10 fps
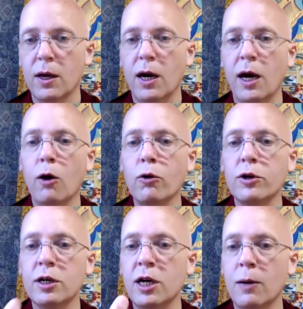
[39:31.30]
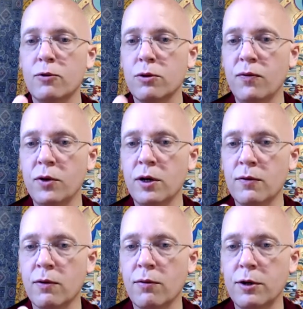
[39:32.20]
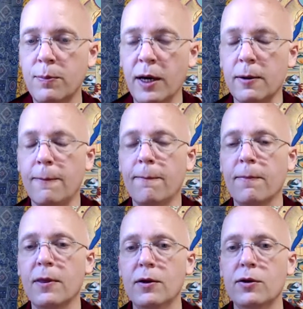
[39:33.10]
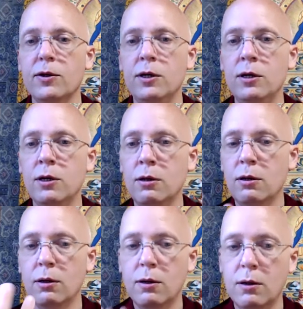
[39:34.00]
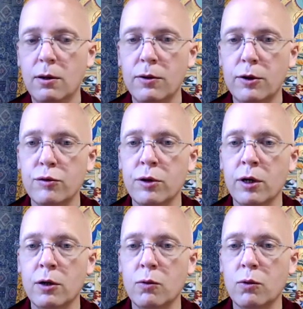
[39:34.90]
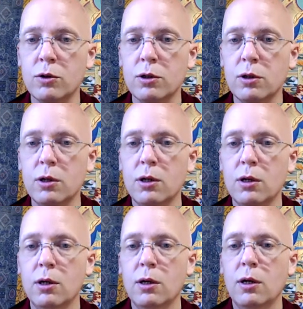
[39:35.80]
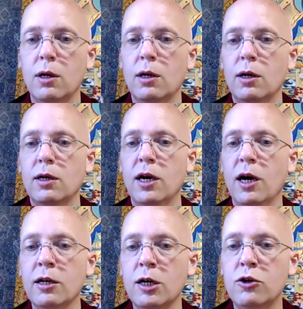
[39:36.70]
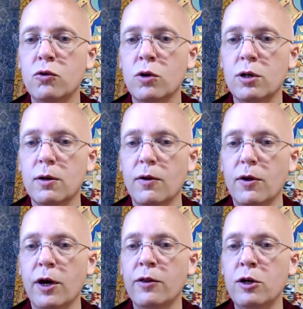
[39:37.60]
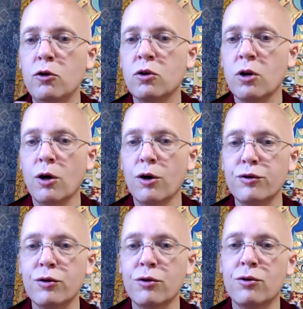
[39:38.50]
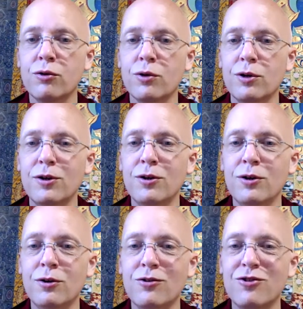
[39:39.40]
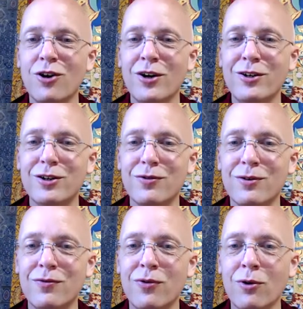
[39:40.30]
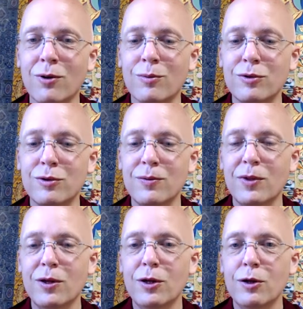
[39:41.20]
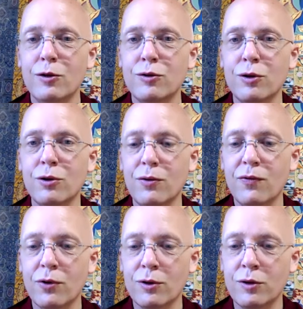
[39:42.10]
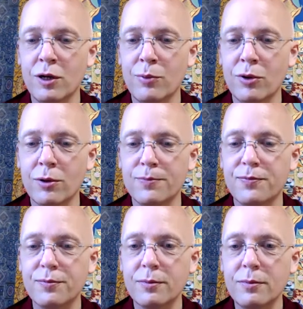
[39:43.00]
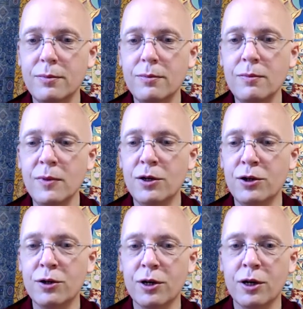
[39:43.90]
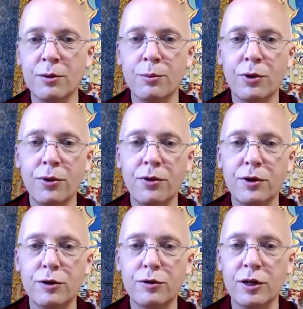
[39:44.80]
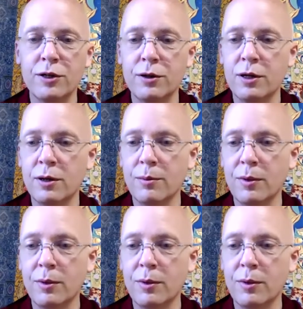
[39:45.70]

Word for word: How can I capture the flavor of the Tibetan in this language. Can I do it? And then you can also do it in trying different forms. So, for example, here on both of these, I did them